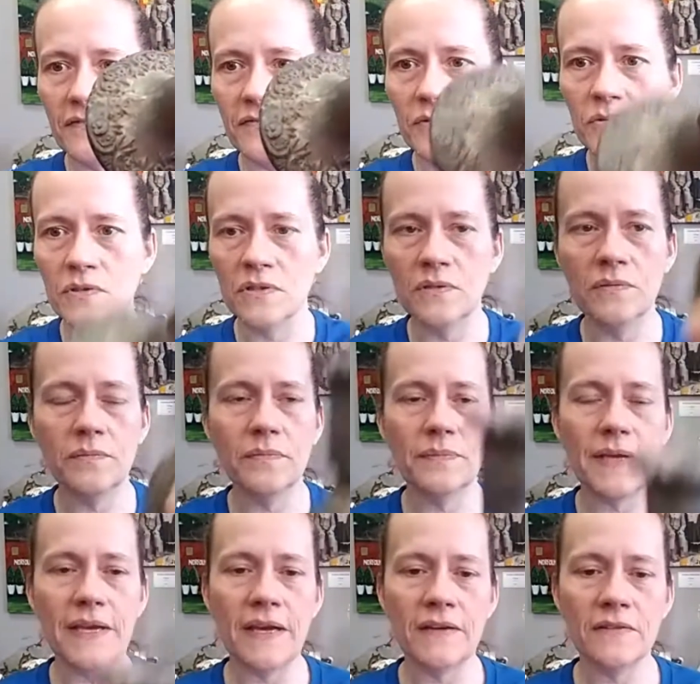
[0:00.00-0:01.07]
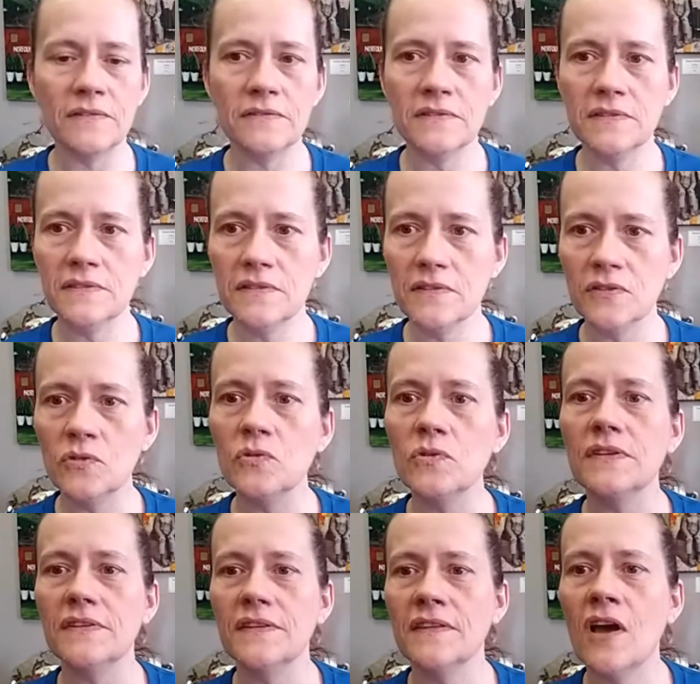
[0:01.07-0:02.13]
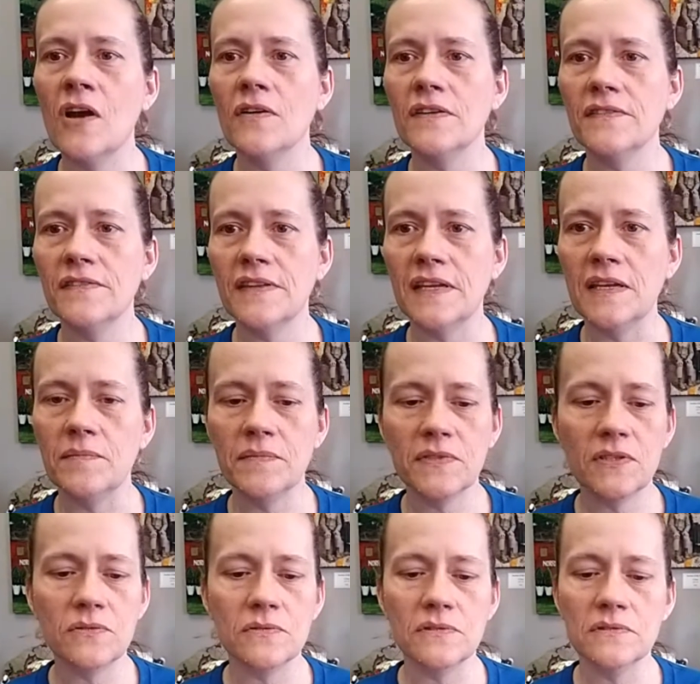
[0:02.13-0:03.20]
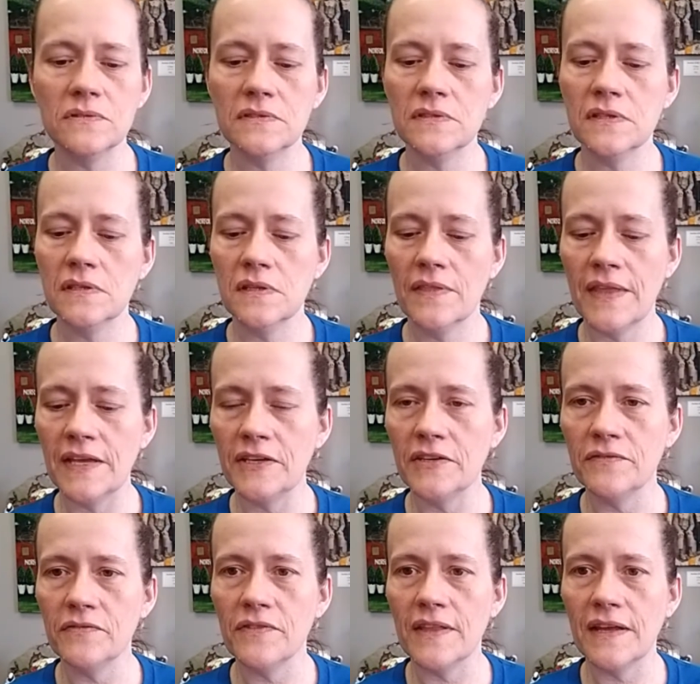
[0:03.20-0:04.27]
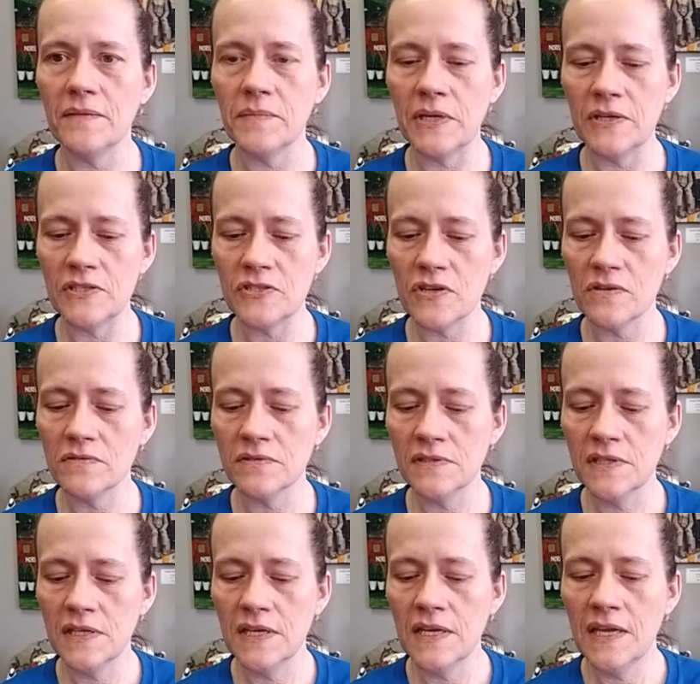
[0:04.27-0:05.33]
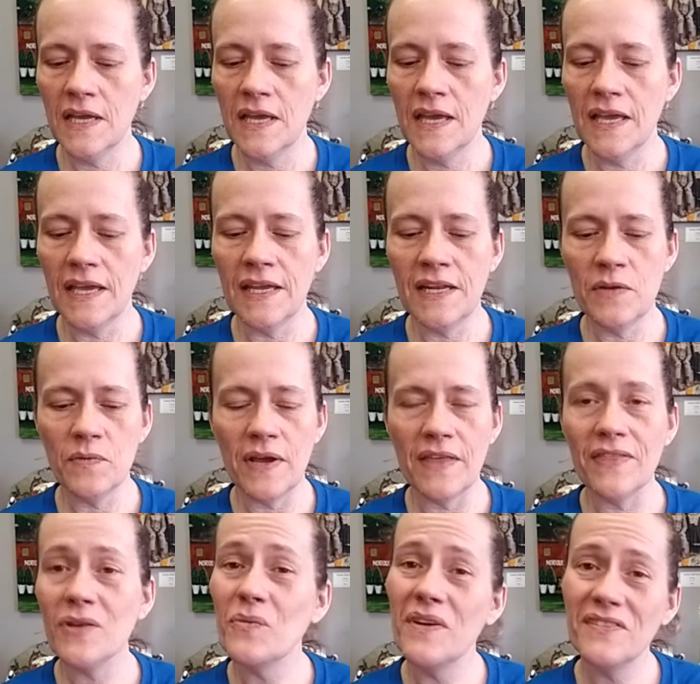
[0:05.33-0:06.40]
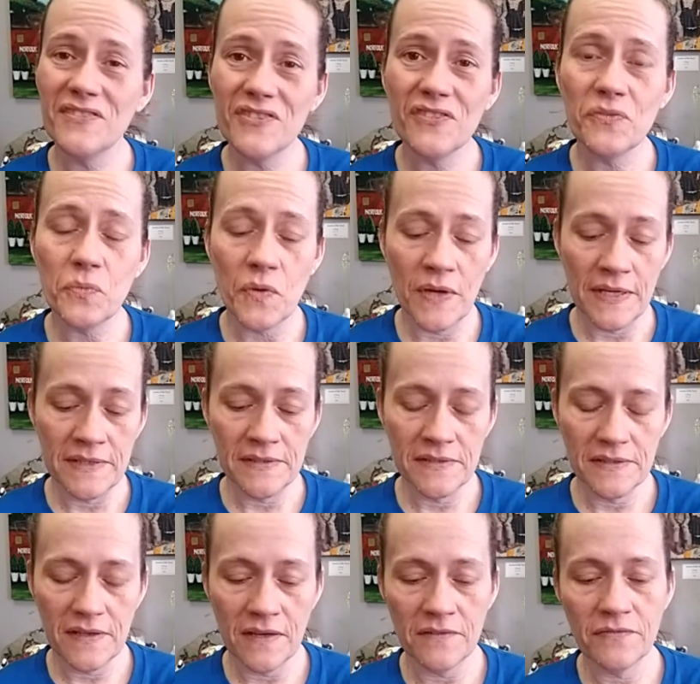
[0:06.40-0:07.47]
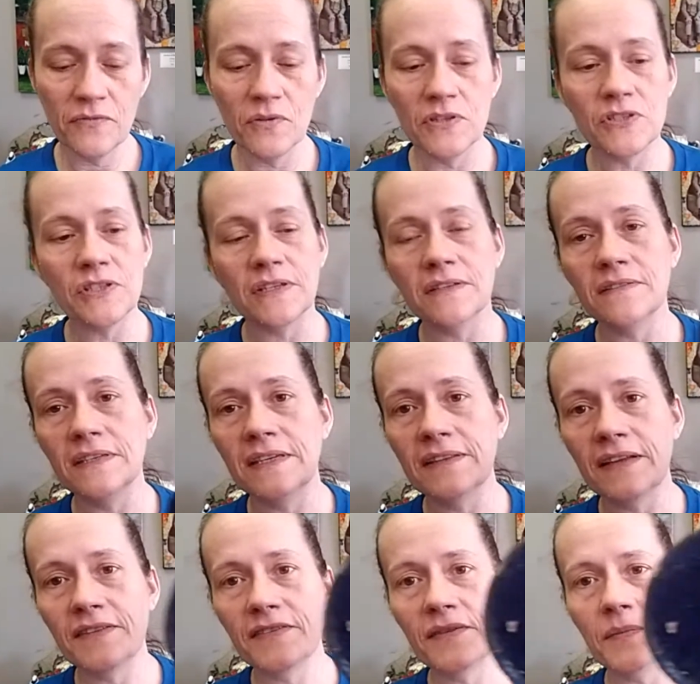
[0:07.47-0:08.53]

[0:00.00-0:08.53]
floral pattern, Laura Lara's theme. Cool. Thank you for that, Mary Jo. Anyway, there was just one, unfortunately. That's